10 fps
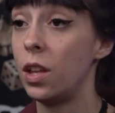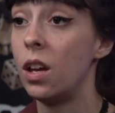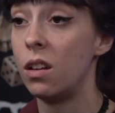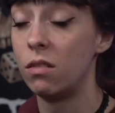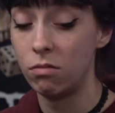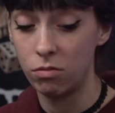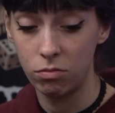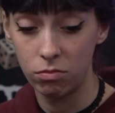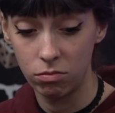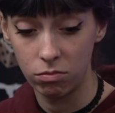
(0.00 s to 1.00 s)
the
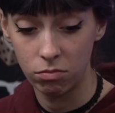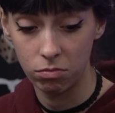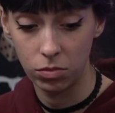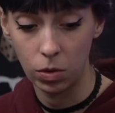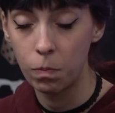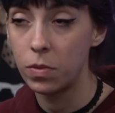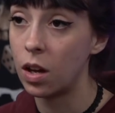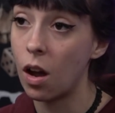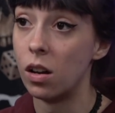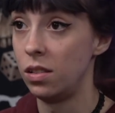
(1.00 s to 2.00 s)

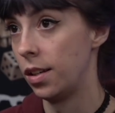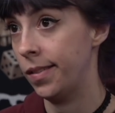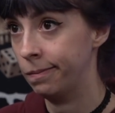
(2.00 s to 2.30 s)
caster.